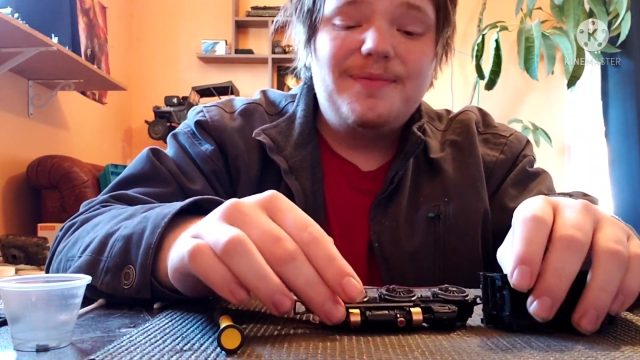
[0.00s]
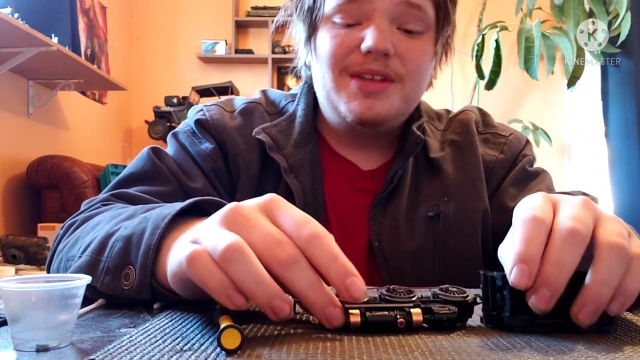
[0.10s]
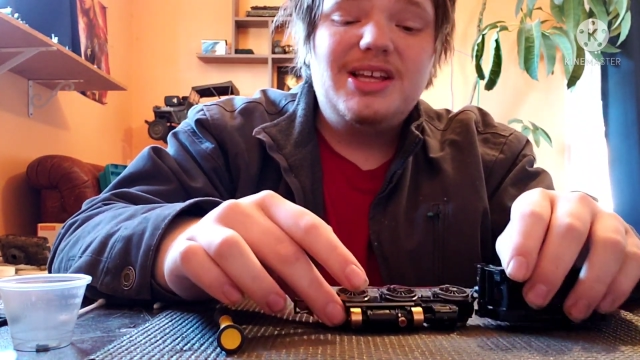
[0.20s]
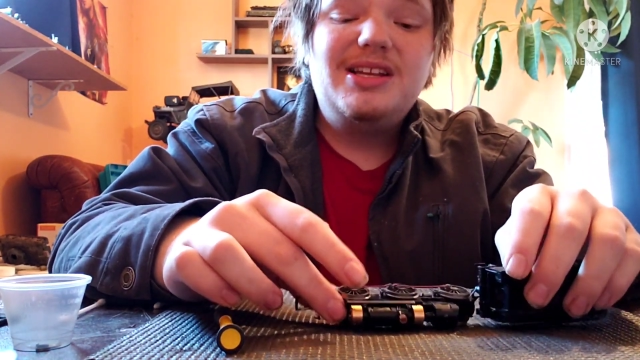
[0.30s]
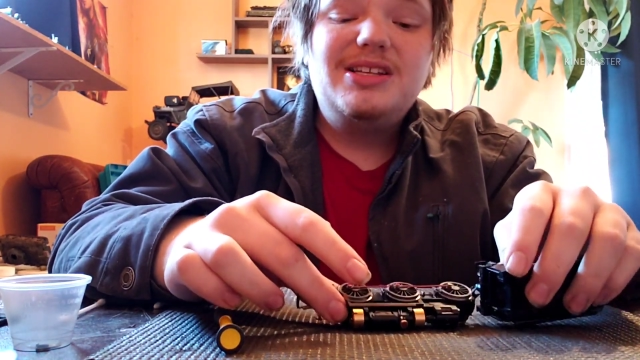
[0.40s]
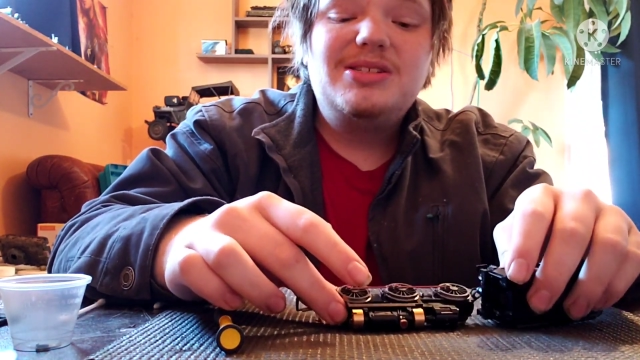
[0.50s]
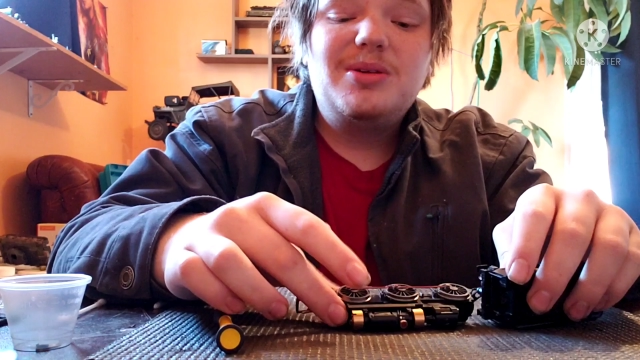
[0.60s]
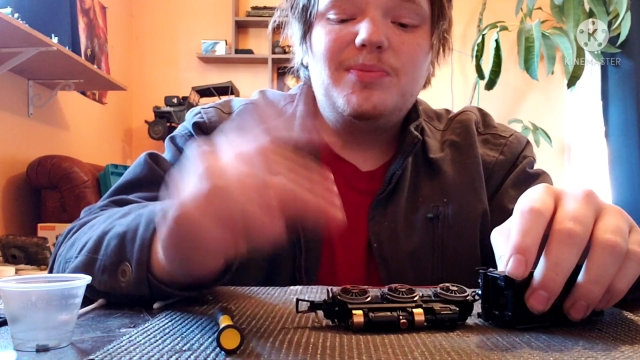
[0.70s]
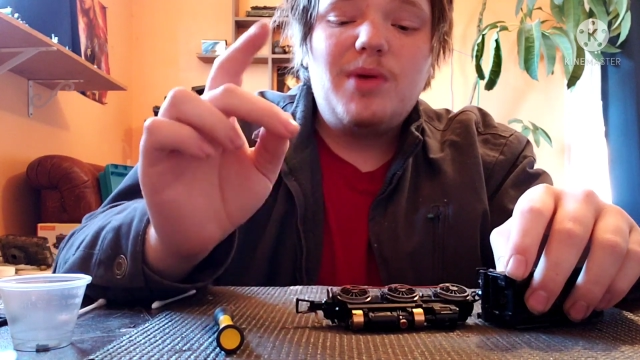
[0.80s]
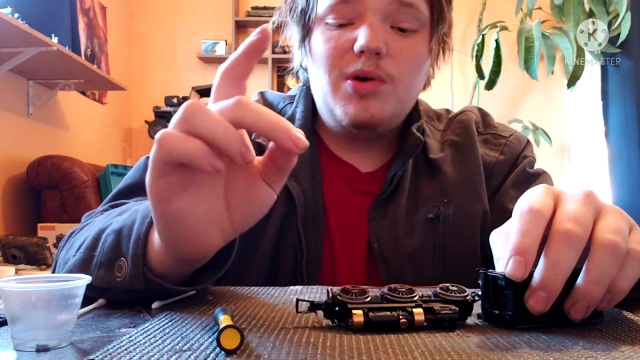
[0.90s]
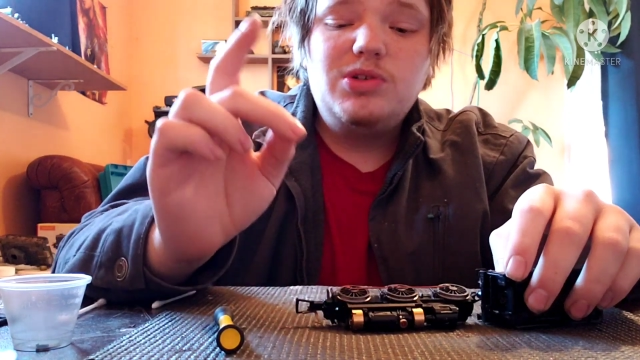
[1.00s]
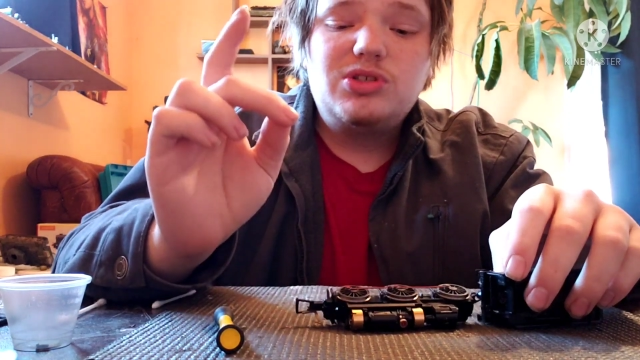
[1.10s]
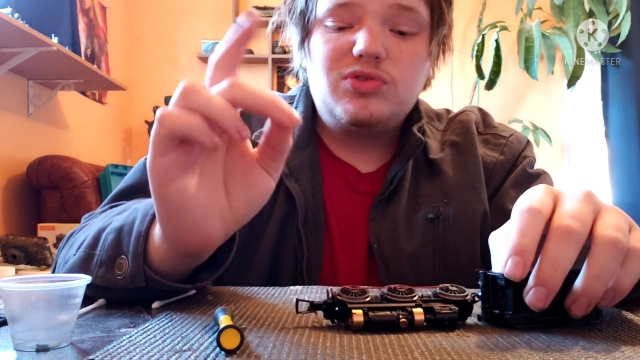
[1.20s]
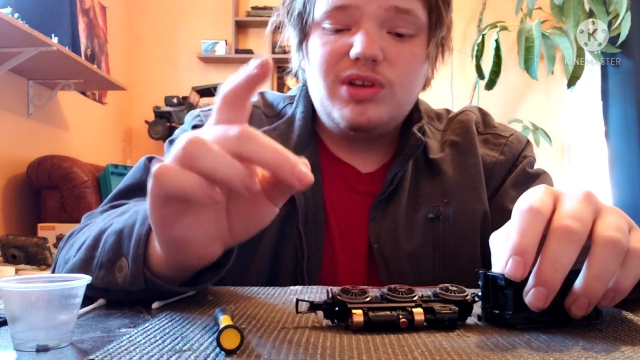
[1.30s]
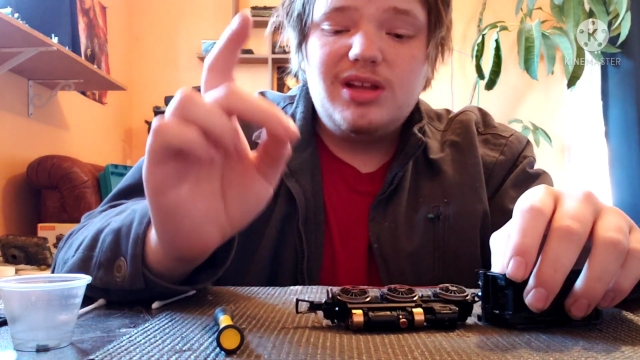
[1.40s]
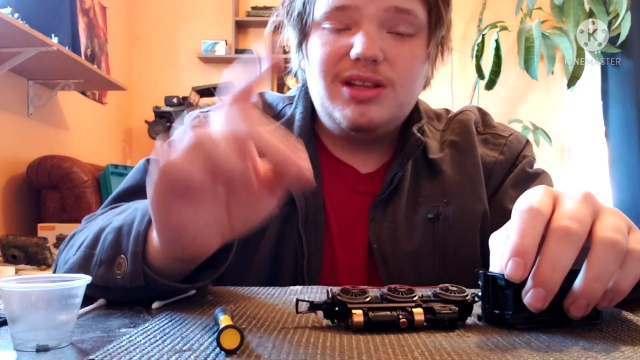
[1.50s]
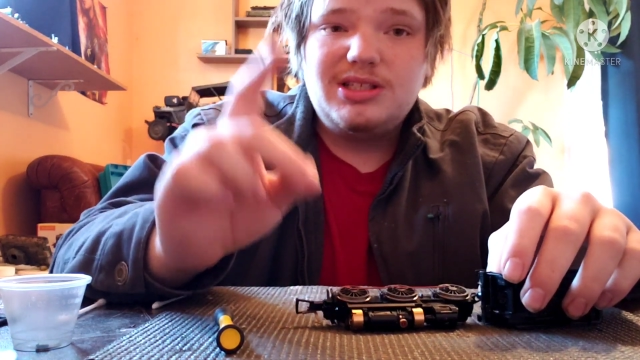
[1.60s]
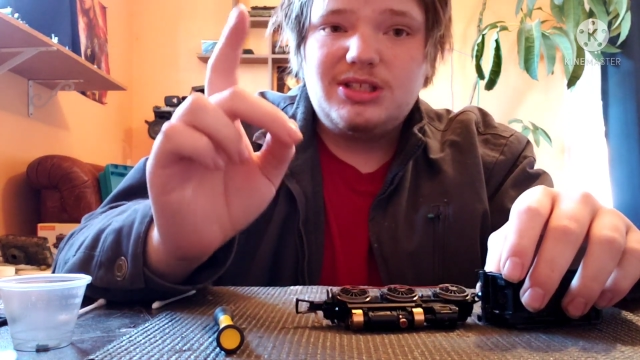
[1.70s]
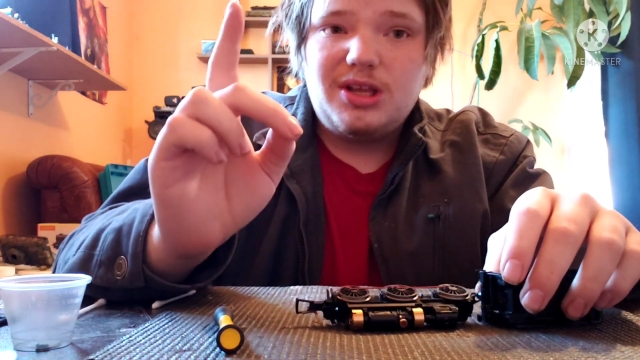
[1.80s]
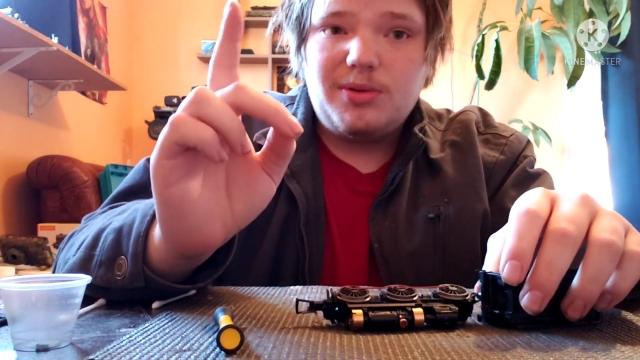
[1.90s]
It is the most
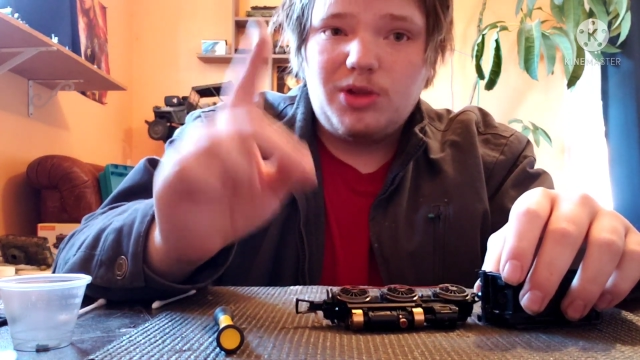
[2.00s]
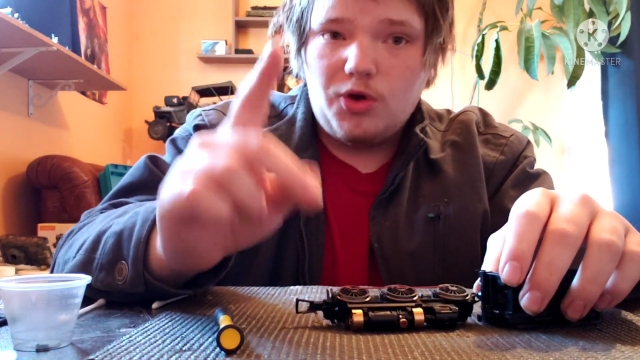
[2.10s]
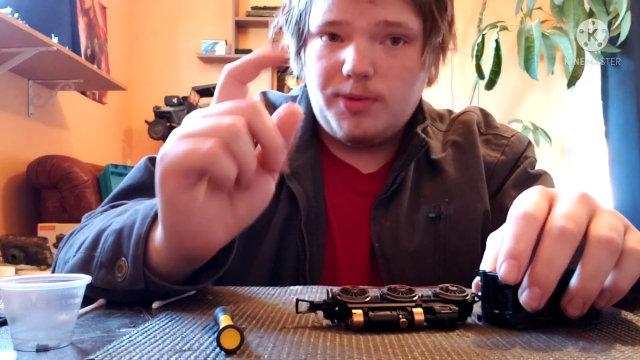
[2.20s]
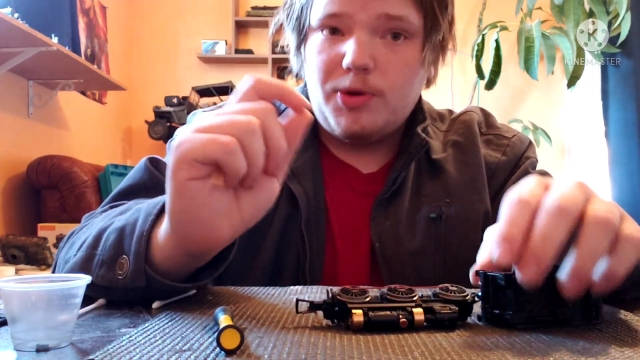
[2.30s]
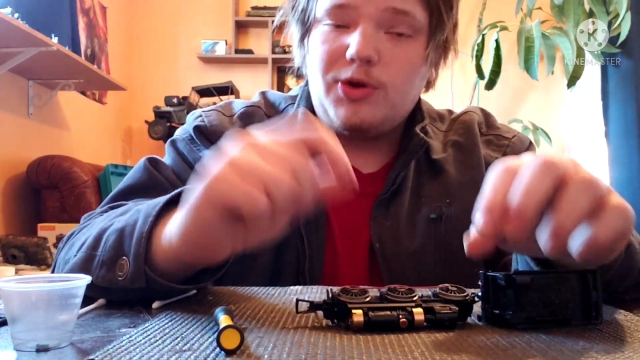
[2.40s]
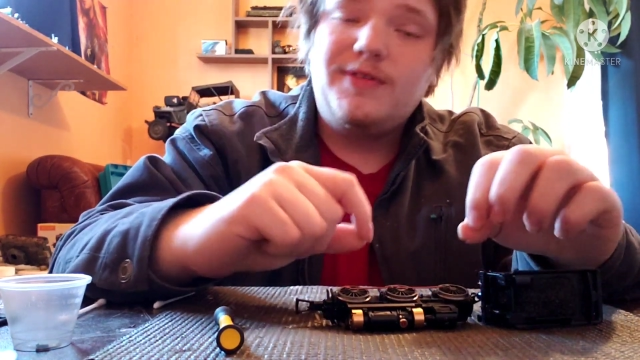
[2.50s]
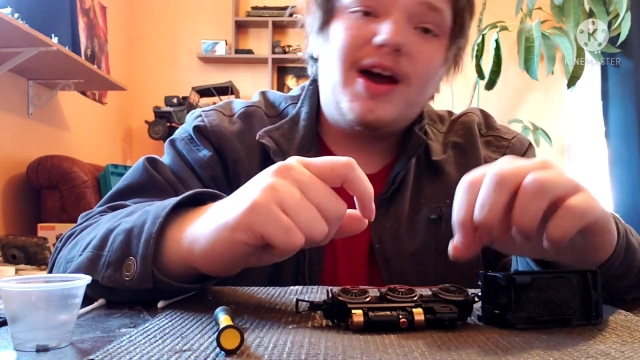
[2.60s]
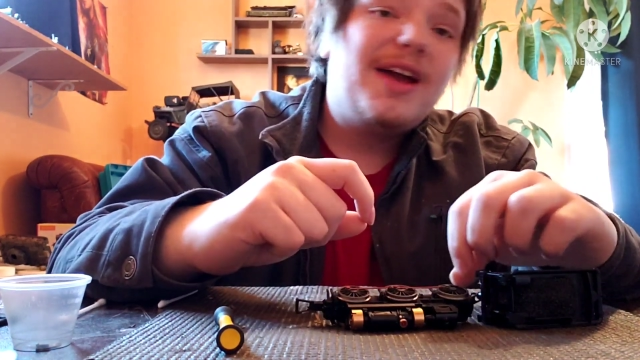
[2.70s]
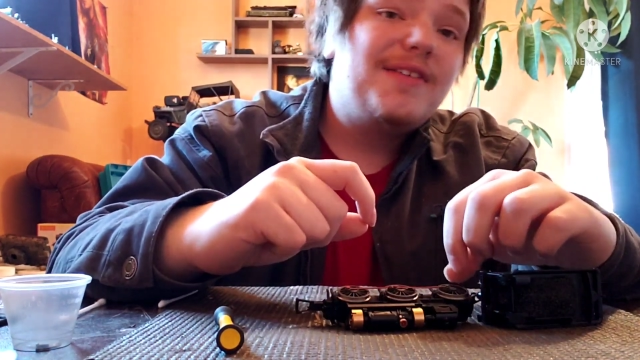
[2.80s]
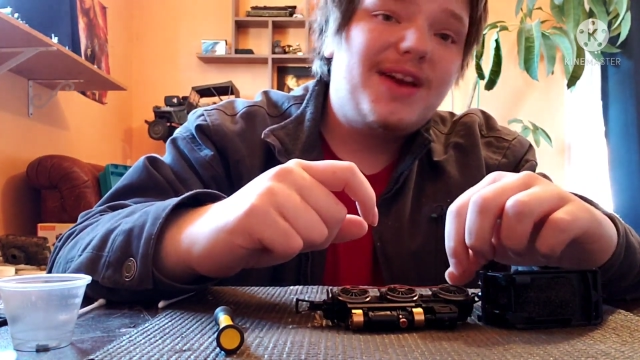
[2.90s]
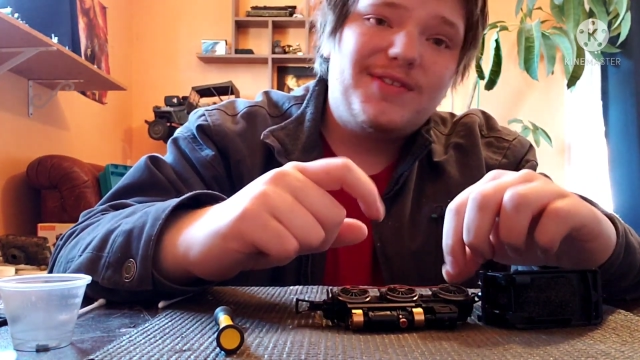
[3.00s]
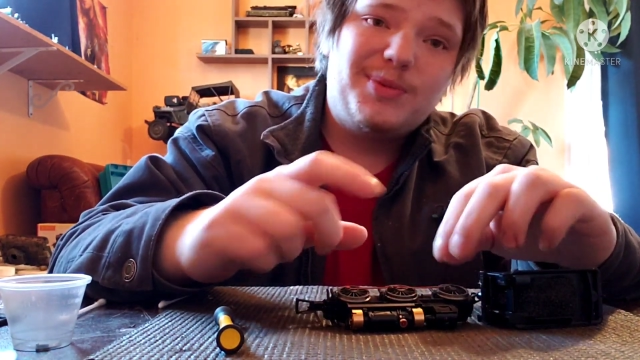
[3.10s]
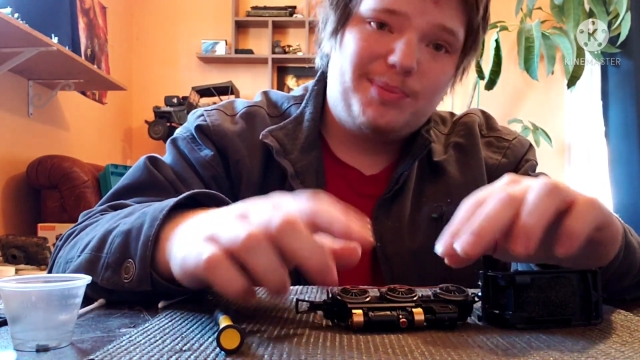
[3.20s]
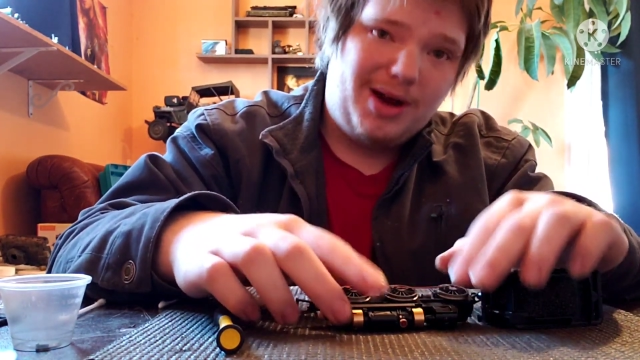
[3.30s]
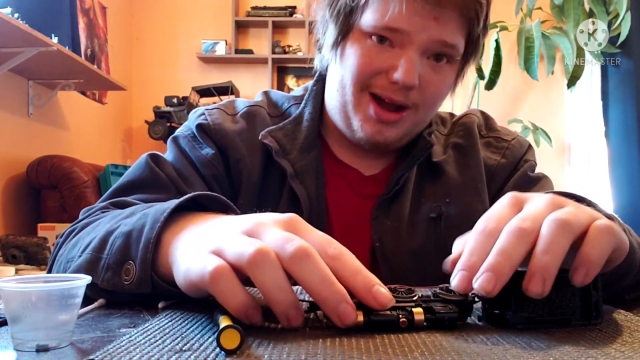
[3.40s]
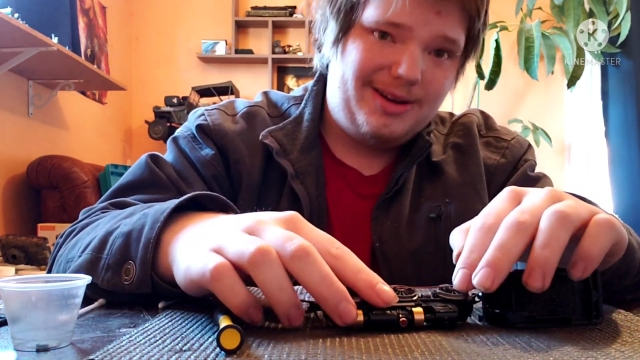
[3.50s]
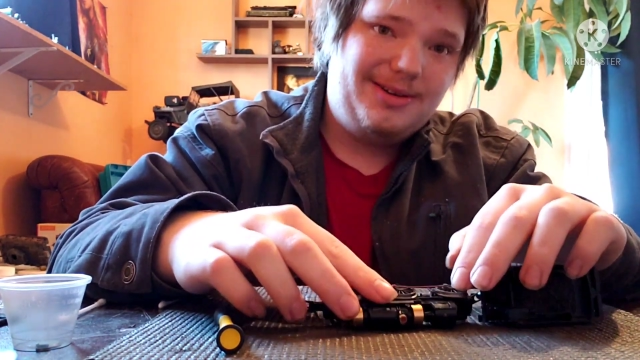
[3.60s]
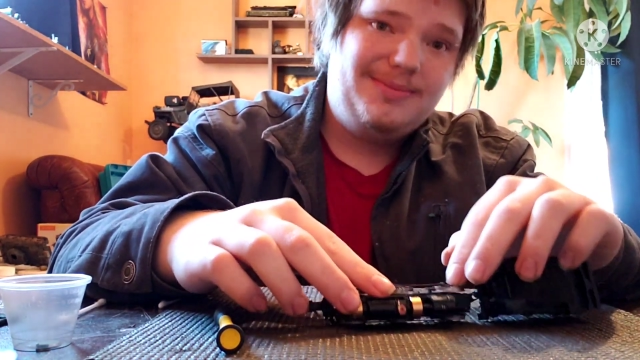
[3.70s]
realistic locomotive I have ever bought,